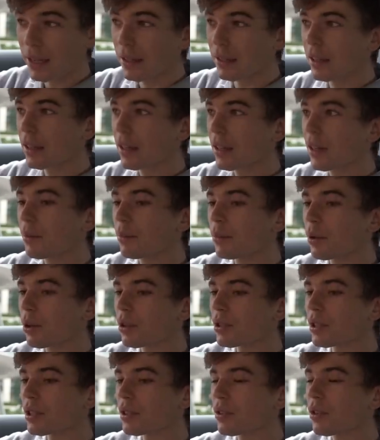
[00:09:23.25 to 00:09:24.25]
hate,
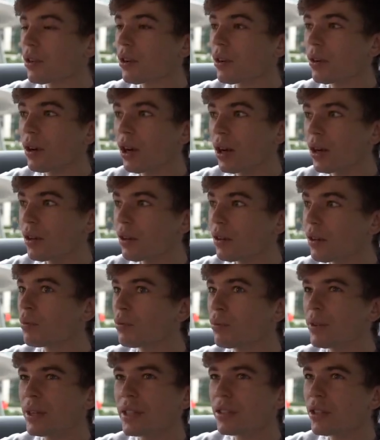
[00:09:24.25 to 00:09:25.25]
because it's, you know,
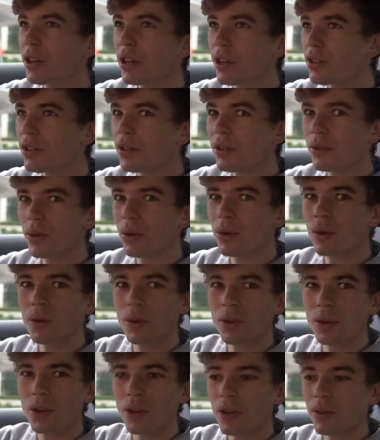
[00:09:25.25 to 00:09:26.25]
unresearched,
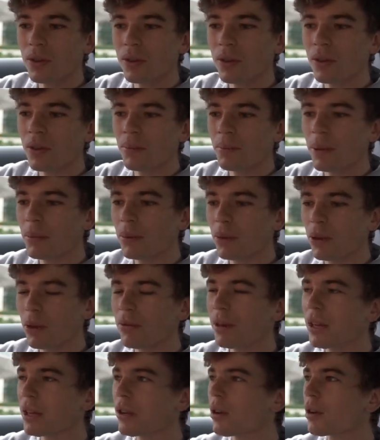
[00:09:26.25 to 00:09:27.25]
or you know, people don't
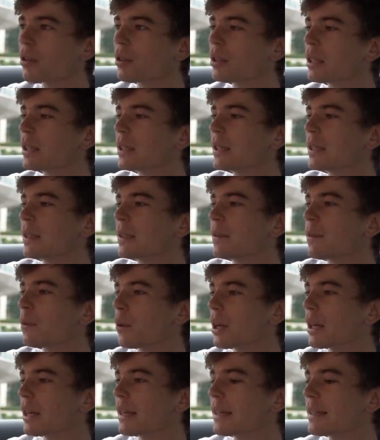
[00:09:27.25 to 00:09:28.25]
really know
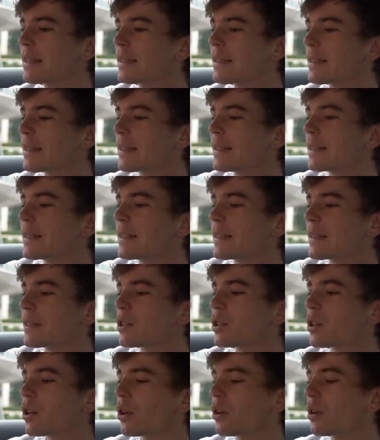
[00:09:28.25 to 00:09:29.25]
what it is.
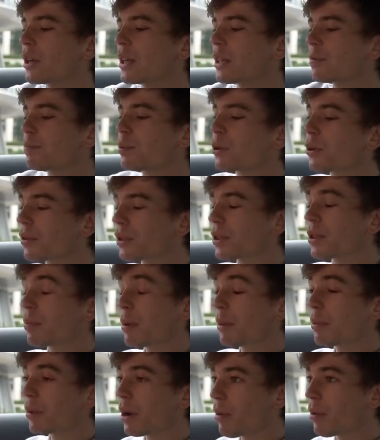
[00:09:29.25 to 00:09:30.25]
So it's proving to
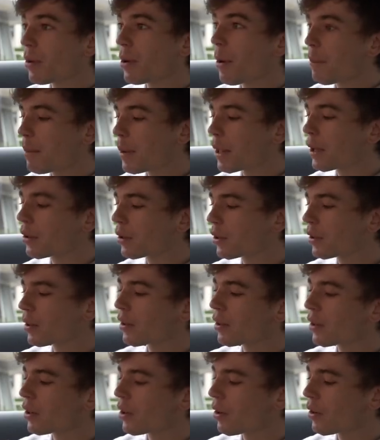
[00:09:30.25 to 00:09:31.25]
people I want to build,
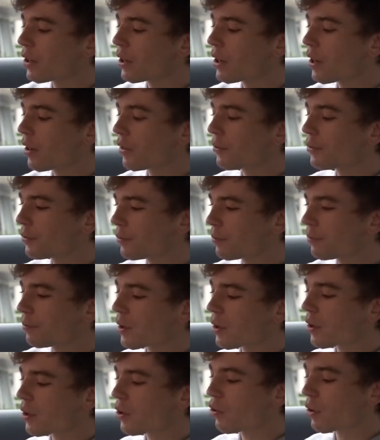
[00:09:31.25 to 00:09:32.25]
you know, enough
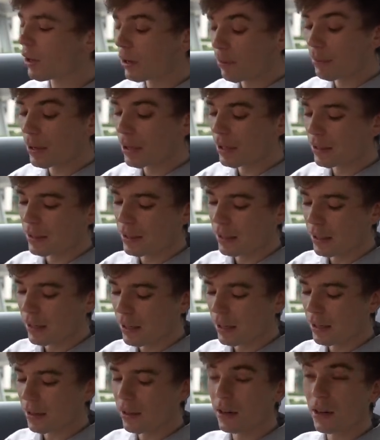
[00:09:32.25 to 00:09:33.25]
credibility
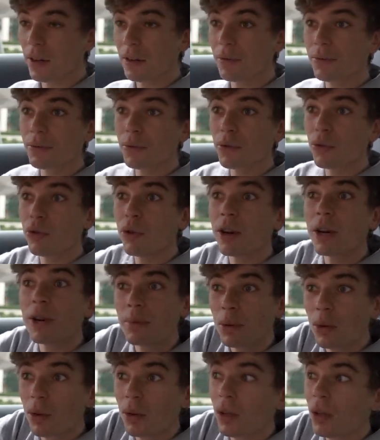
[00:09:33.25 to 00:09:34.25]
and enough
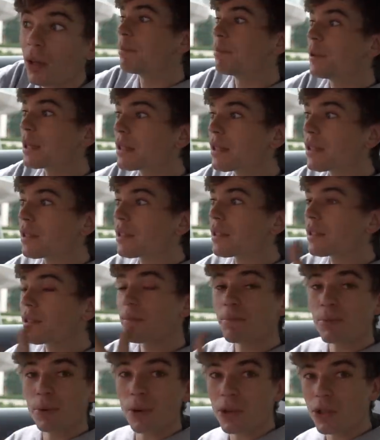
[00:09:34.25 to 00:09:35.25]
credible businesses
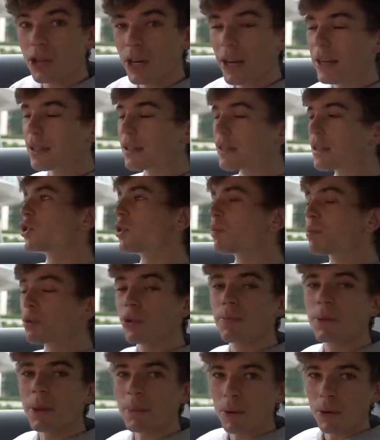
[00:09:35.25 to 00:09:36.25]
and projects to
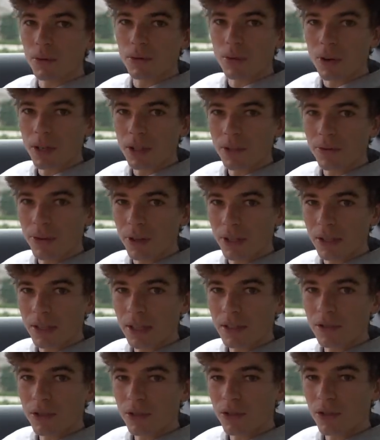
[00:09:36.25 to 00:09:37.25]
prove people wrong as far as
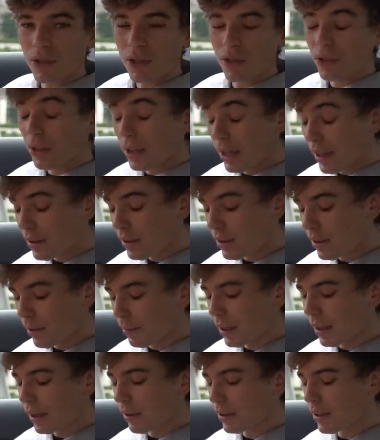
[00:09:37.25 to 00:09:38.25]
that's concerned. So that's
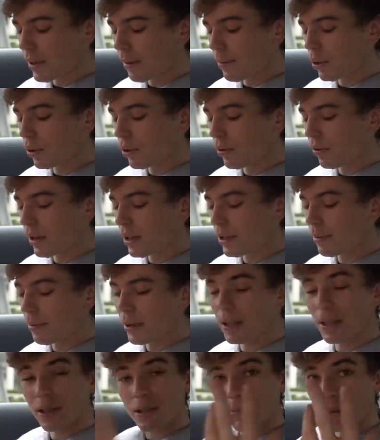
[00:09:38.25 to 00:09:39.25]
something else that motivates
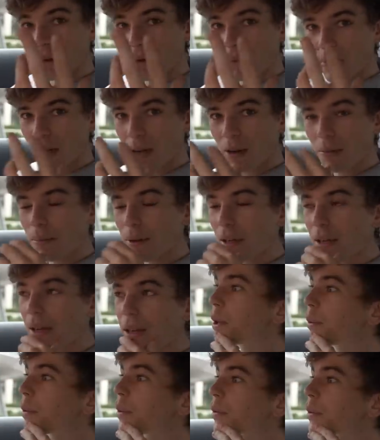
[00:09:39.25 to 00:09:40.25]
me, and that's being me
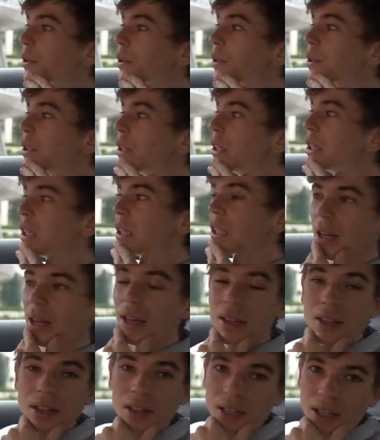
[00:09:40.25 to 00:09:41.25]
completely open with you. And
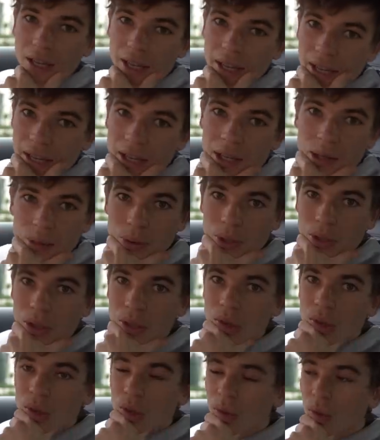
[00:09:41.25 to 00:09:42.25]
I think, like anyone,
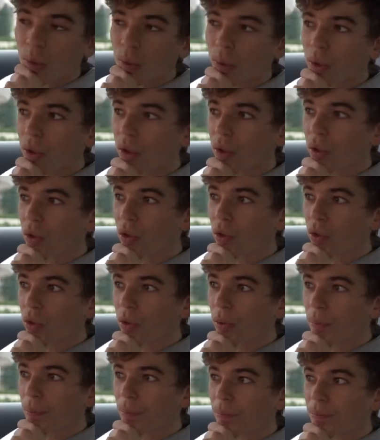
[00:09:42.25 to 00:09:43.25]
you just want
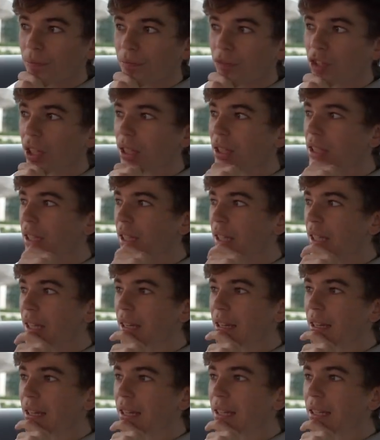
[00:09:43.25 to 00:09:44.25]
to
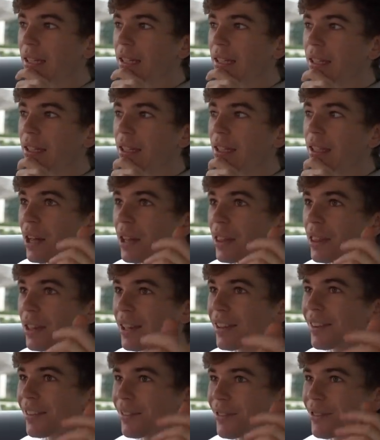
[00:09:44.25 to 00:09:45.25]
succeed. And I
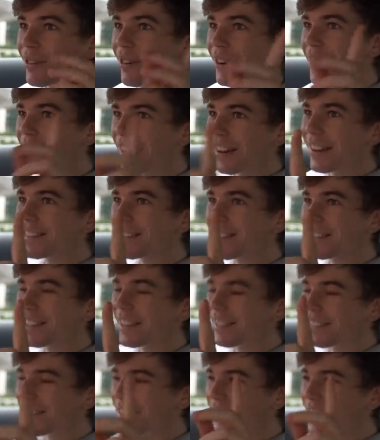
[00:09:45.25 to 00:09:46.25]
think one last
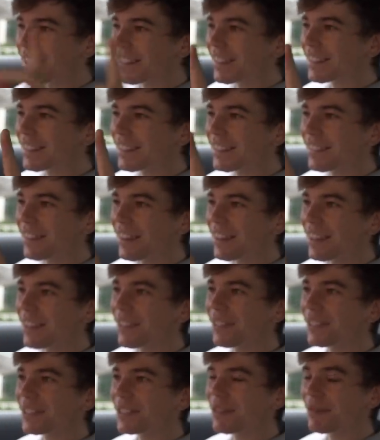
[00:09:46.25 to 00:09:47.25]
thing, which is going to seem like an
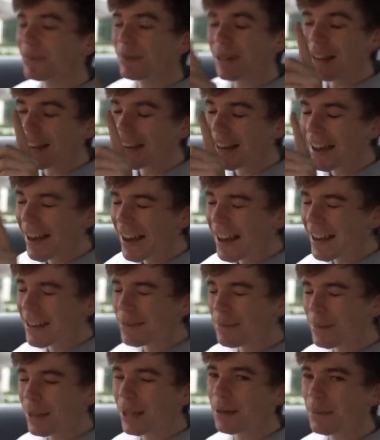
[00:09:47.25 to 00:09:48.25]
obvious one, but I
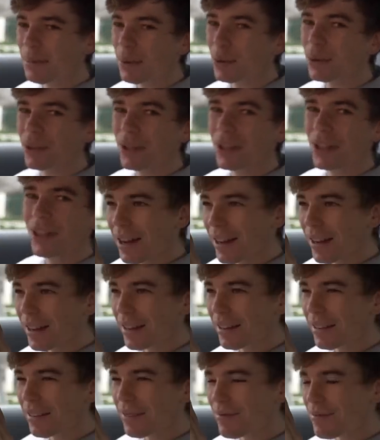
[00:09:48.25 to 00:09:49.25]
hate being bored.
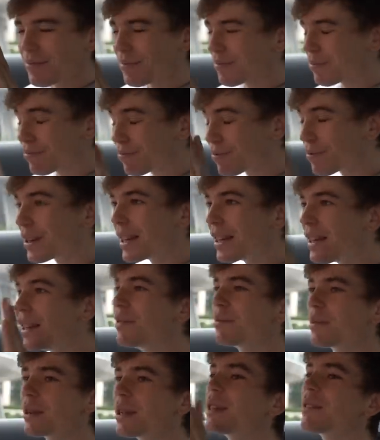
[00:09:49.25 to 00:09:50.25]
I
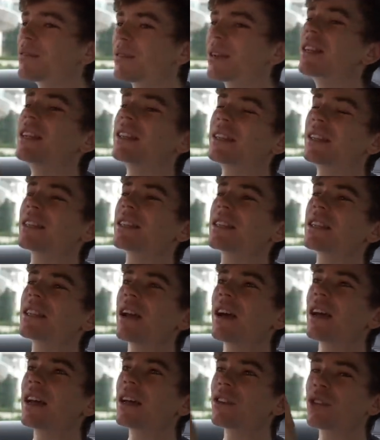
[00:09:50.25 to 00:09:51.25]
really, really, really
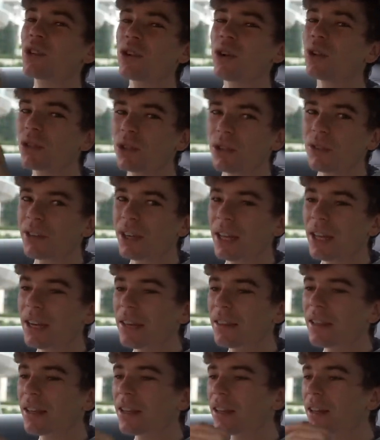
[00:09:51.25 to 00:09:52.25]
dislike not doing
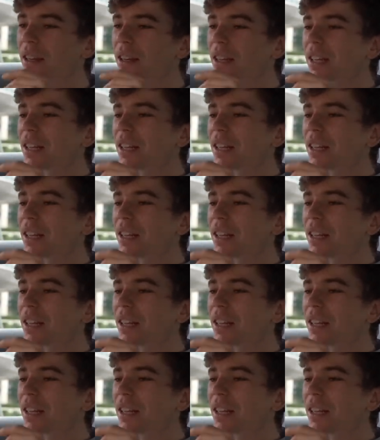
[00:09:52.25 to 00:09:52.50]
anything.